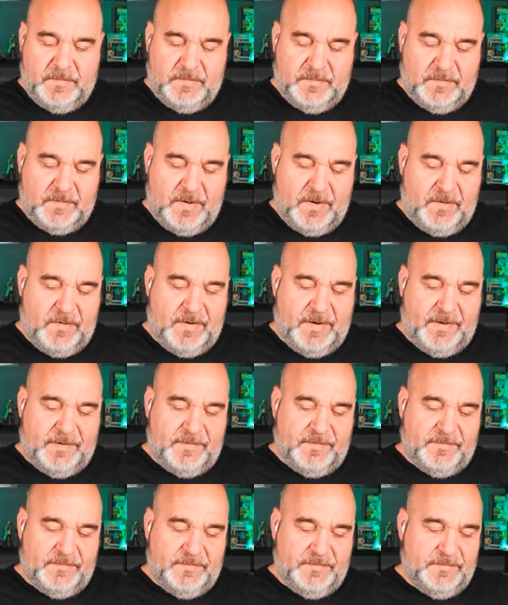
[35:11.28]
All right.
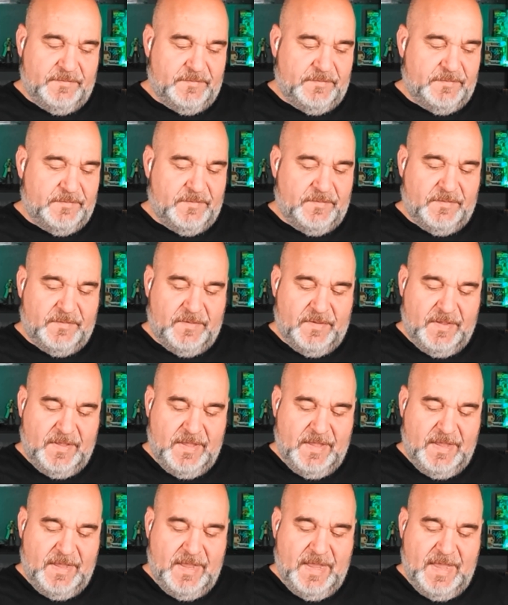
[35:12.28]

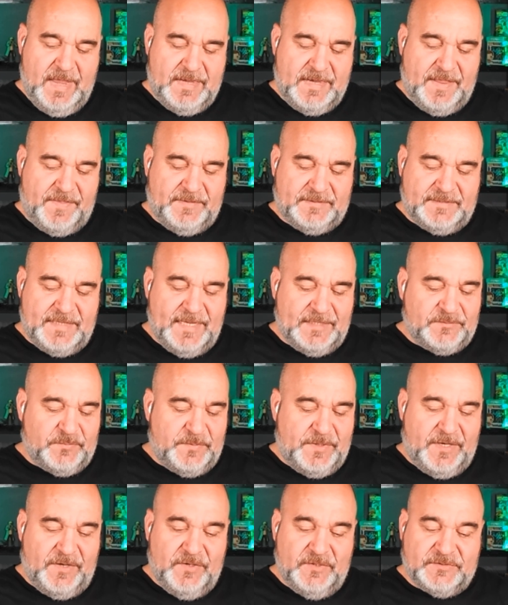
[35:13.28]
Now this next one
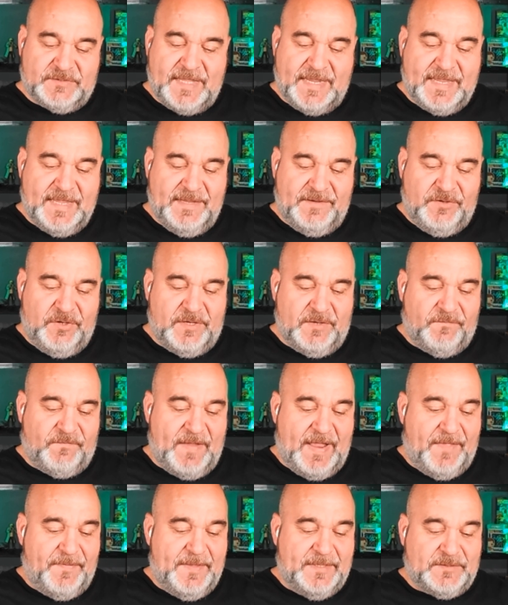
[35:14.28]
here looks like you could
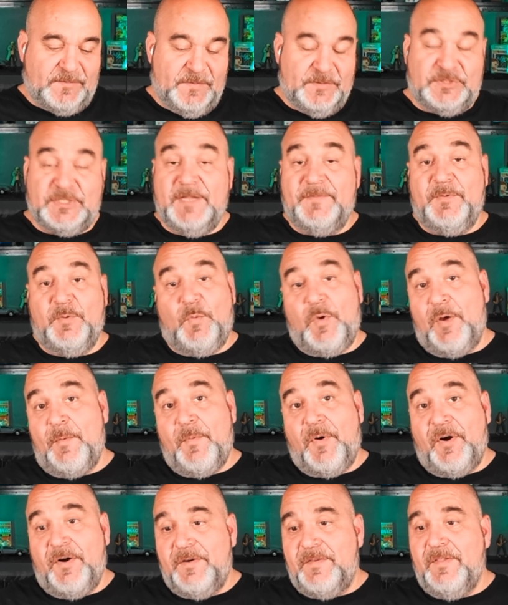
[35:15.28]
find this on the shelf at
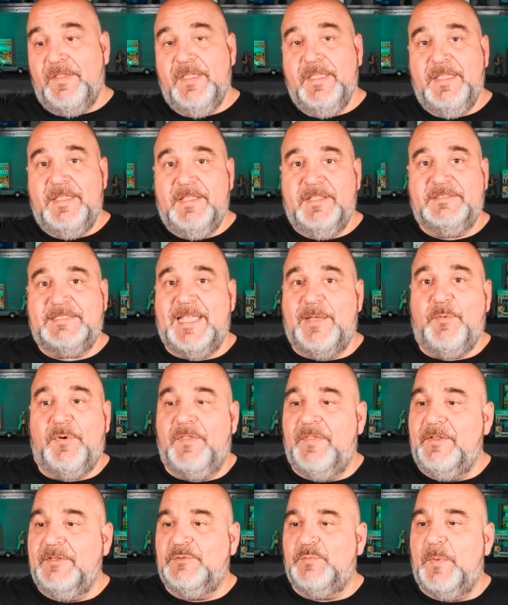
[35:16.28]
Walmart. It's like one
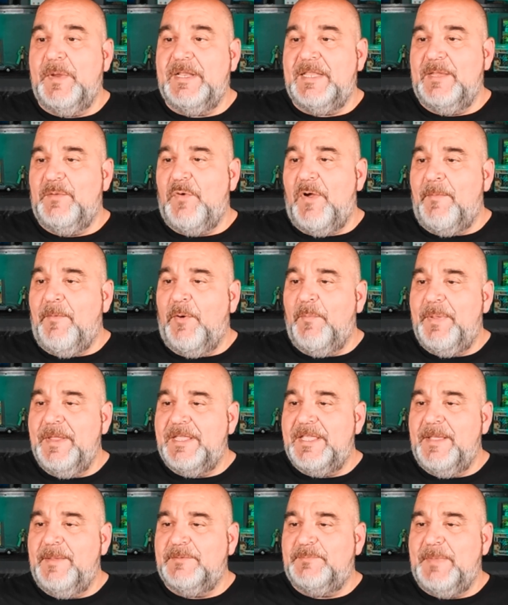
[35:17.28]
of those weekly Walmart
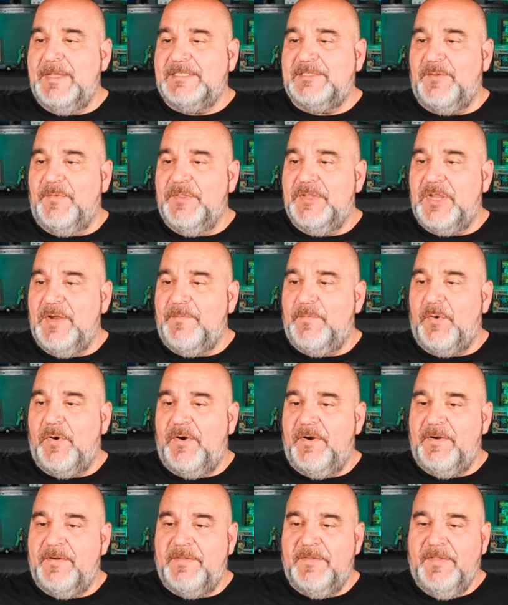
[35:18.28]
pickups based on the cover
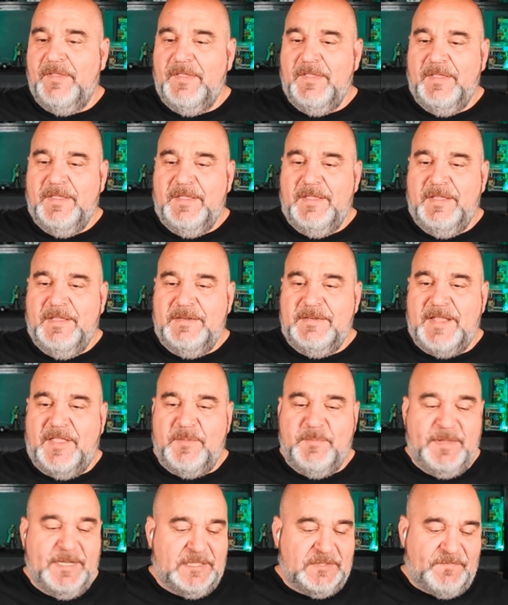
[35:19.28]
art. Not
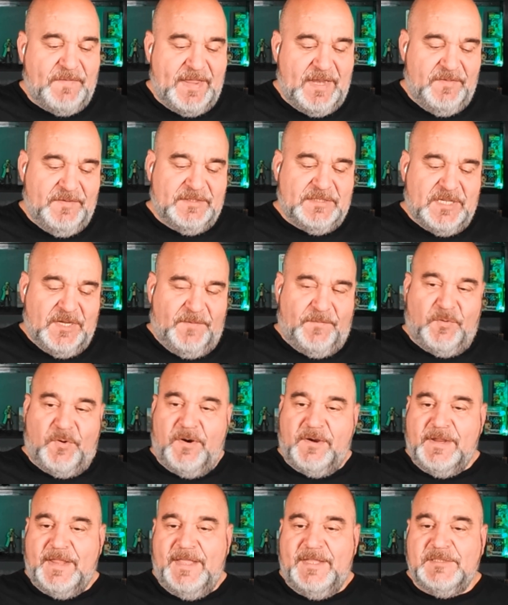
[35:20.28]
the biggest fan of this cover
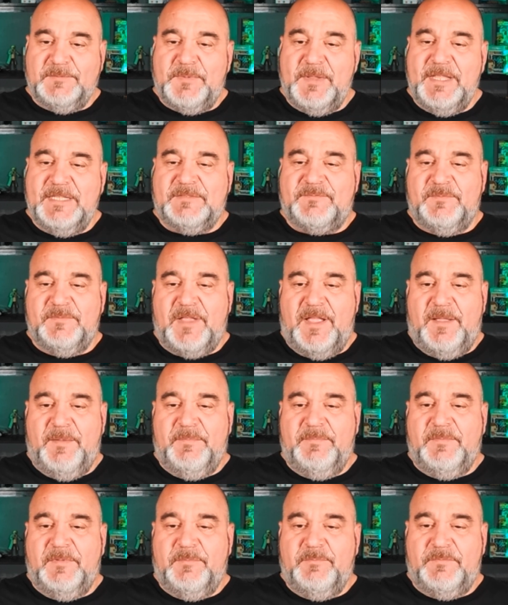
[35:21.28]
art, guys, but it's
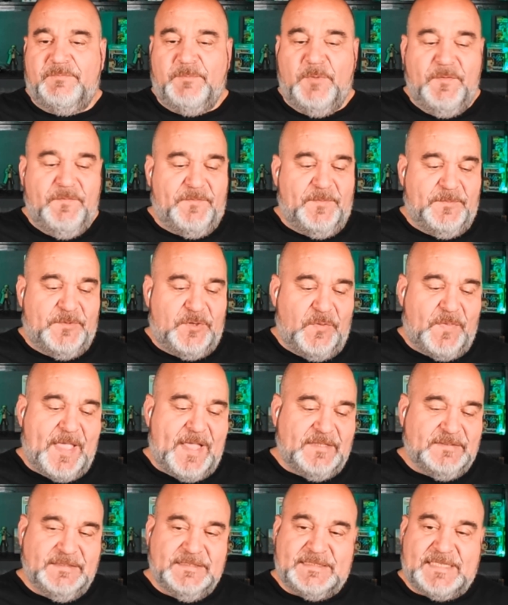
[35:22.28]
movie from
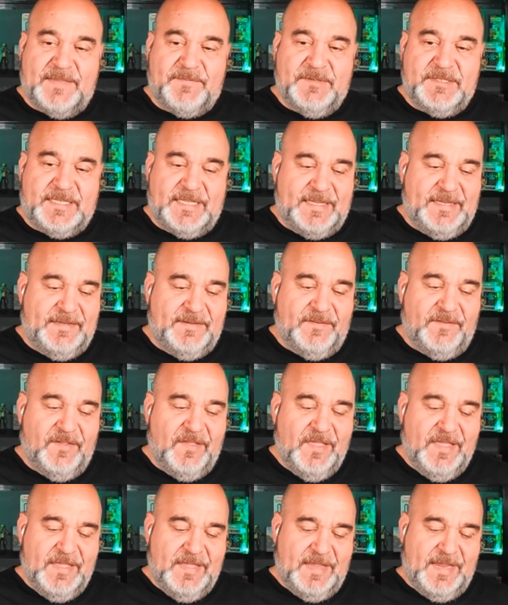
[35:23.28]
2017,
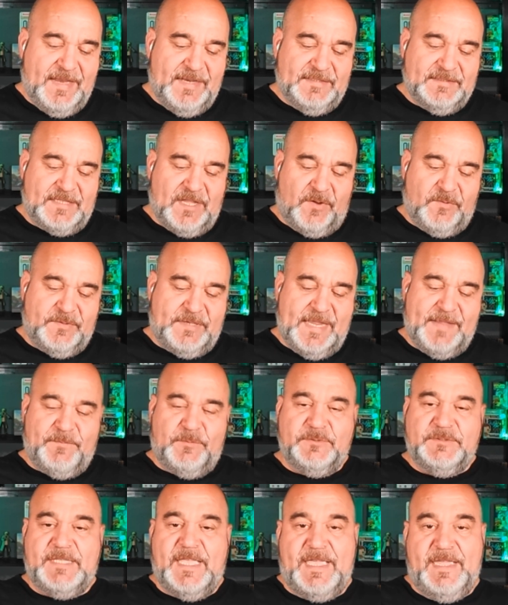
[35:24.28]
and it's called
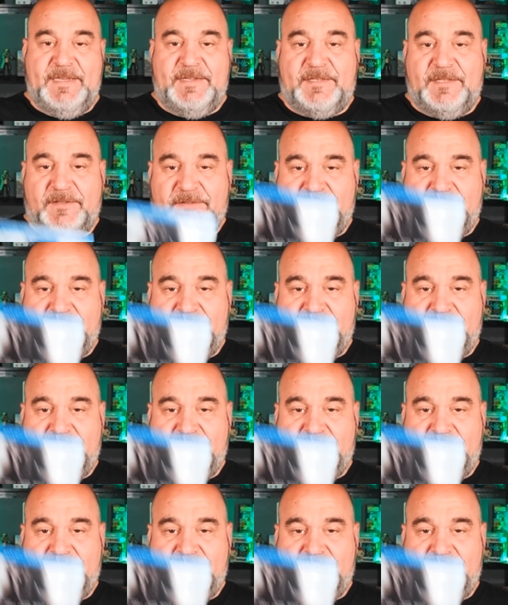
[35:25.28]
Devil's Gate.